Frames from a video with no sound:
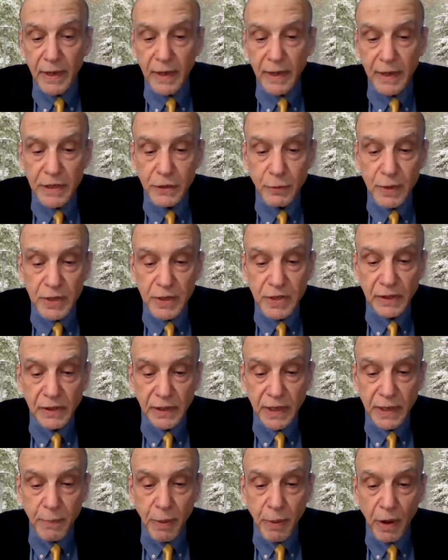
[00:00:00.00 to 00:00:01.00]
He's
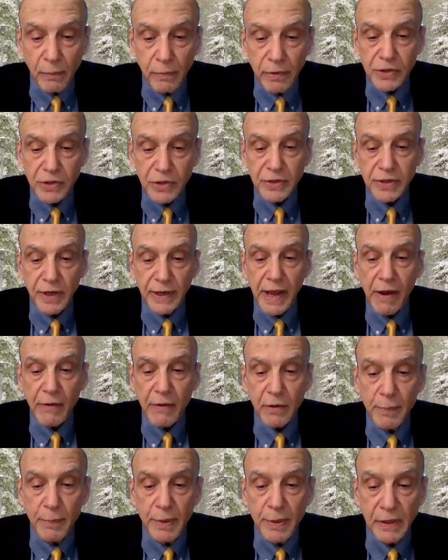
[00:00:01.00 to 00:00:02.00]
recently published
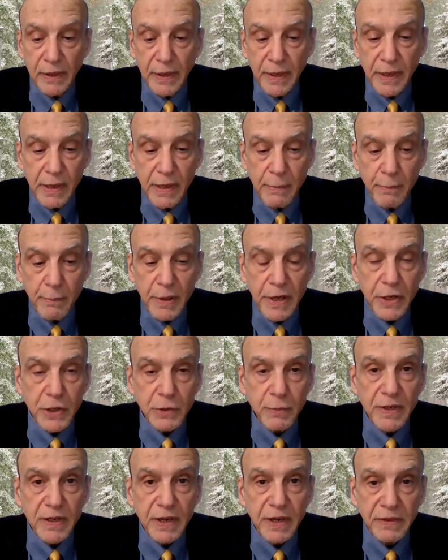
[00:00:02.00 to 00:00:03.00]
Accountability,
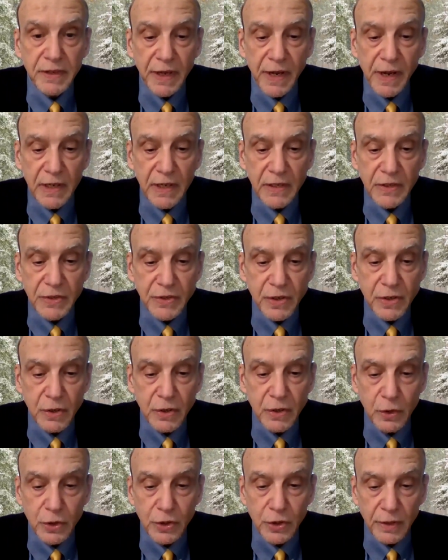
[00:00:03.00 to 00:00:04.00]
Impeachment, and the
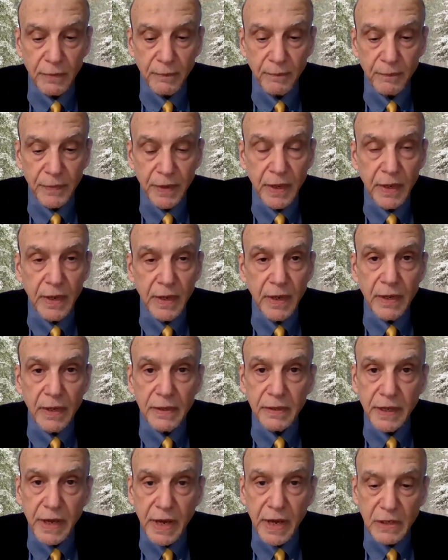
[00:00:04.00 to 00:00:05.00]
Constitution:
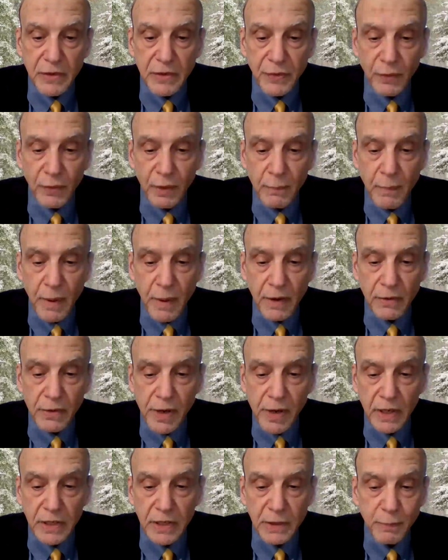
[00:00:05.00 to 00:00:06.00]
The Case for a
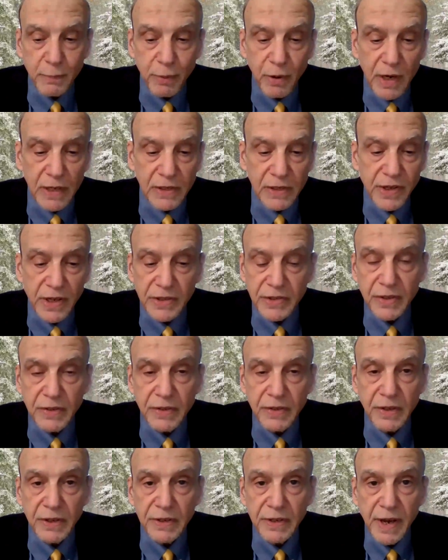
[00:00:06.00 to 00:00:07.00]
Modernized Process
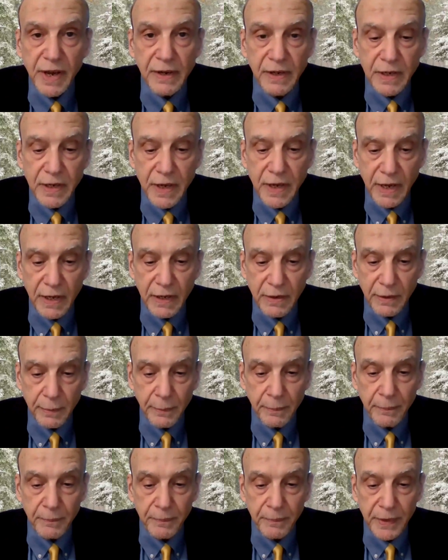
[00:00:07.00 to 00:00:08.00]
in the United
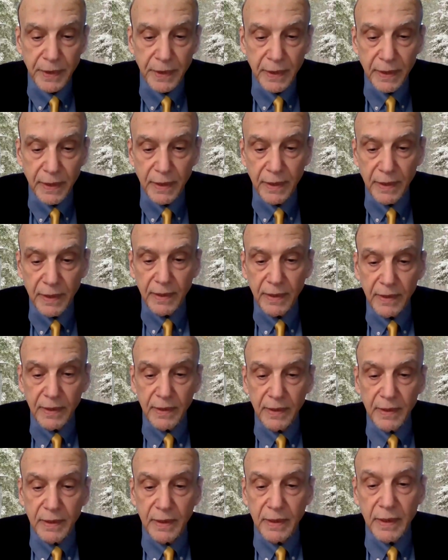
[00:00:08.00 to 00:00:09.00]
Kingdom.
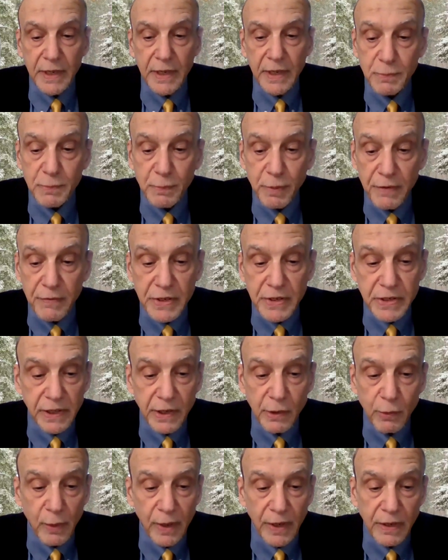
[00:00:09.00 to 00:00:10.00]
He's
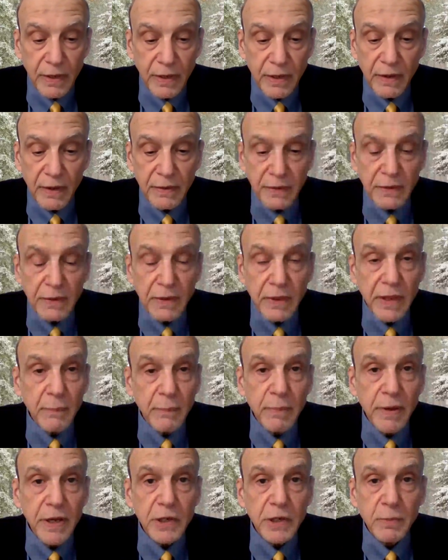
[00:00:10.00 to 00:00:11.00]
previously written on the
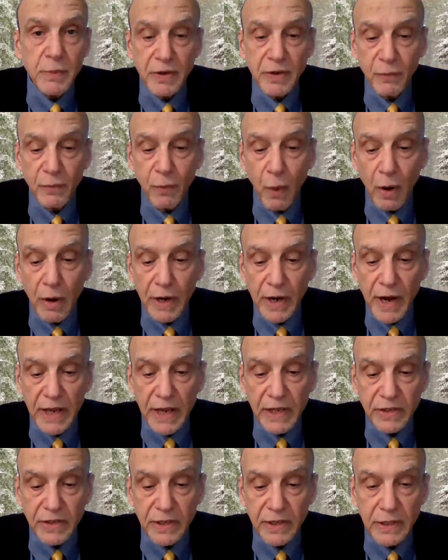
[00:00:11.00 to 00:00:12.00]
impeachment of Warren
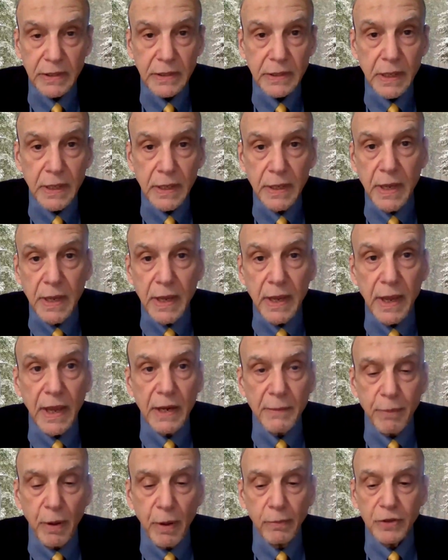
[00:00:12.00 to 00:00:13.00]
Hastings
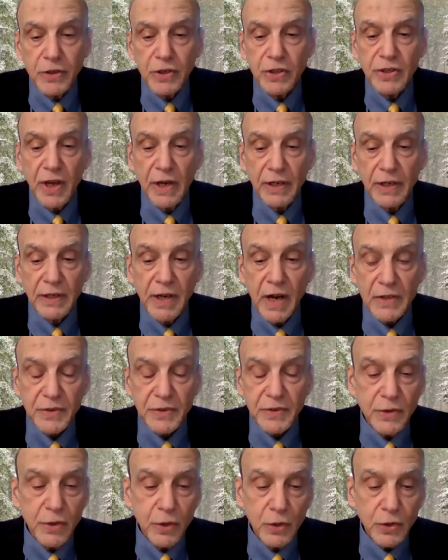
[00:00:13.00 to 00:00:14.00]
and publishes on
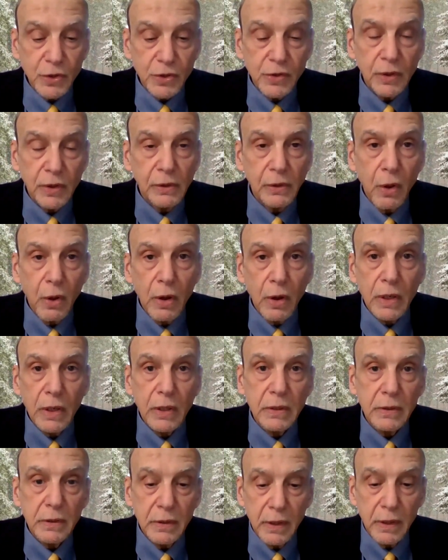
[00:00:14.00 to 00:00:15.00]
constitutional law,
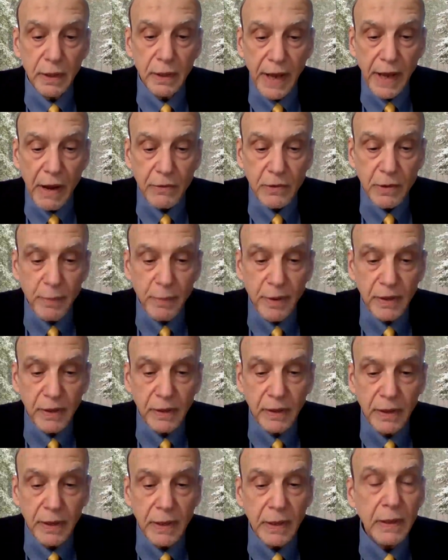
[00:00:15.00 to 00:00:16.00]

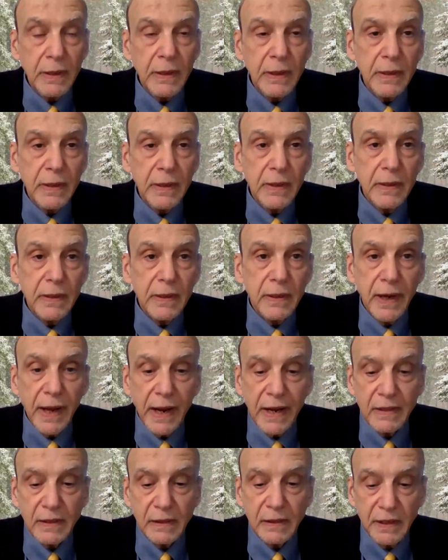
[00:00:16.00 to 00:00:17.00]
accountability,
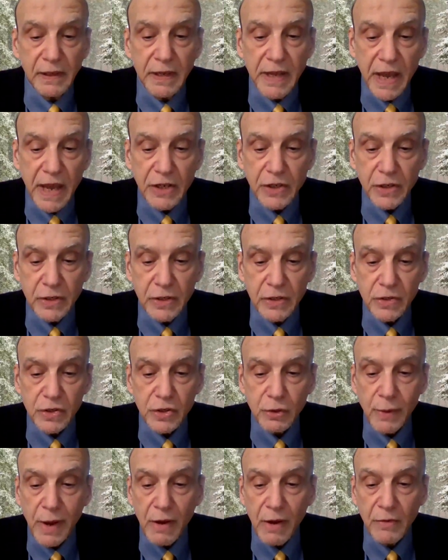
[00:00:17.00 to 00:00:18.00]
and the litigation
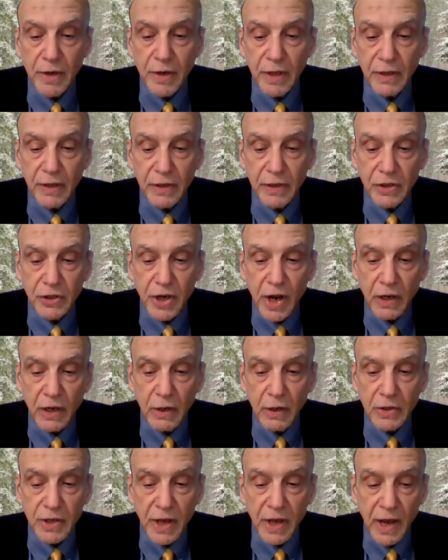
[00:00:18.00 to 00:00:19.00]
surrounding the
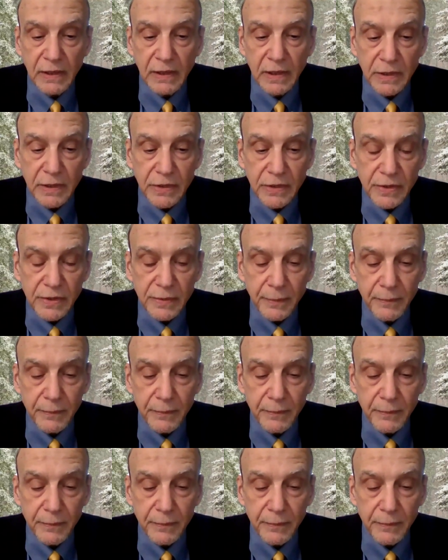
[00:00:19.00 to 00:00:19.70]
Chagos Islands.